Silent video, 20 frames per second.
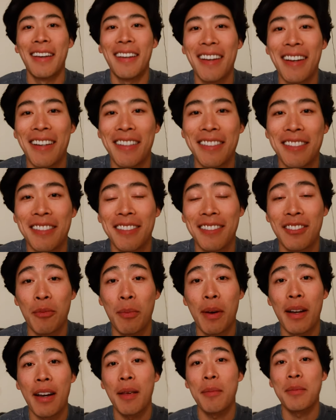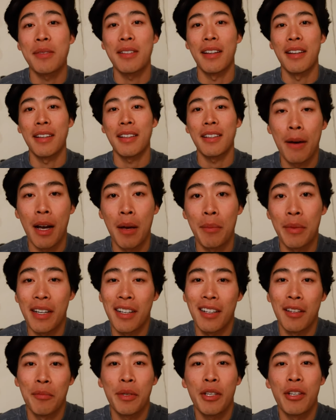guys, so my name's Nick. I'm in
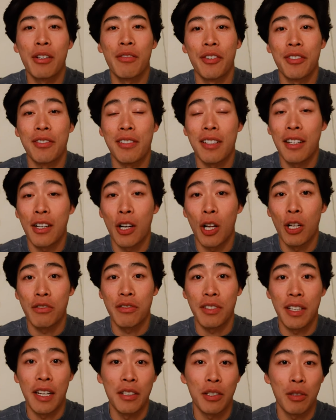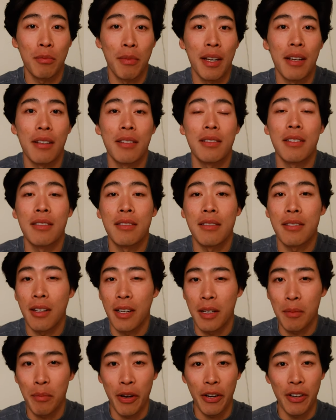Columbia University College of Dental Medicine
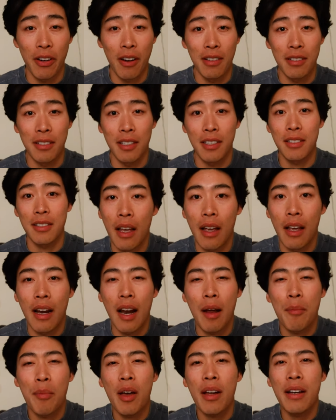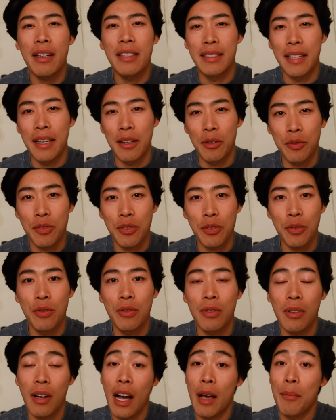studying periodontics, and I'm not in dental
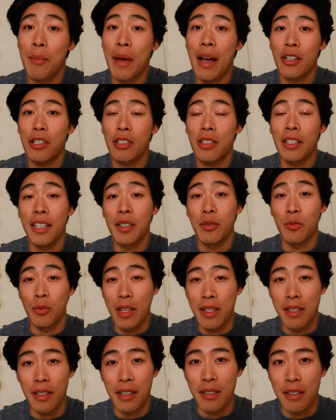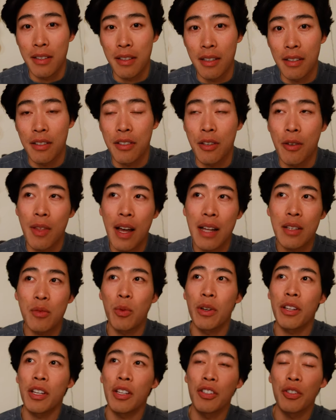school, I'm actually in residency. So that's
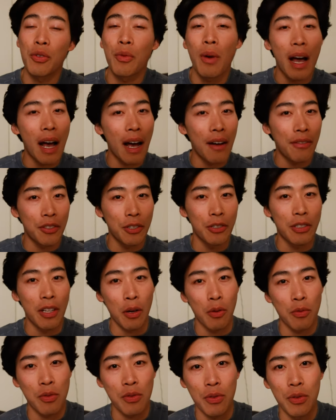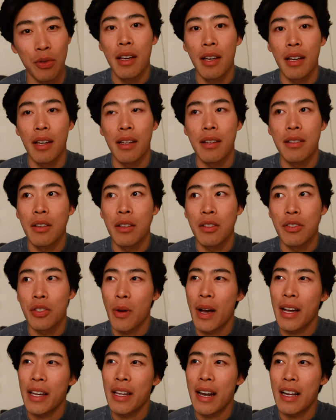what you do after dental school. It's
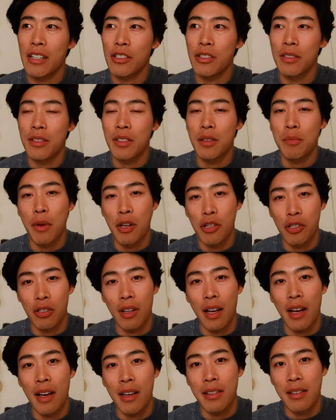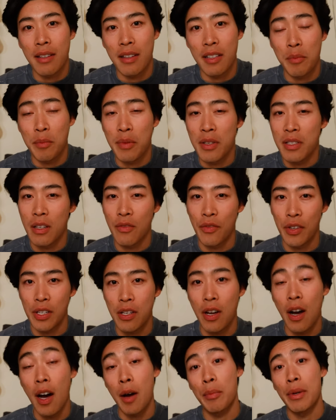so I can actually specialize in a specific
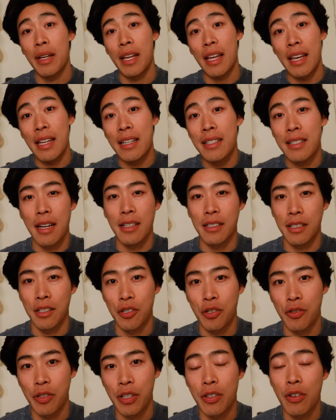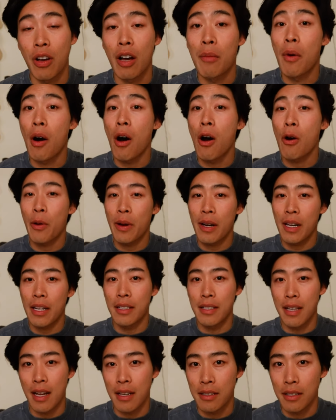topic in dentistry. So I'm already
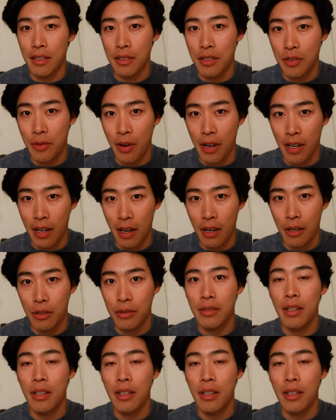a dentist right now,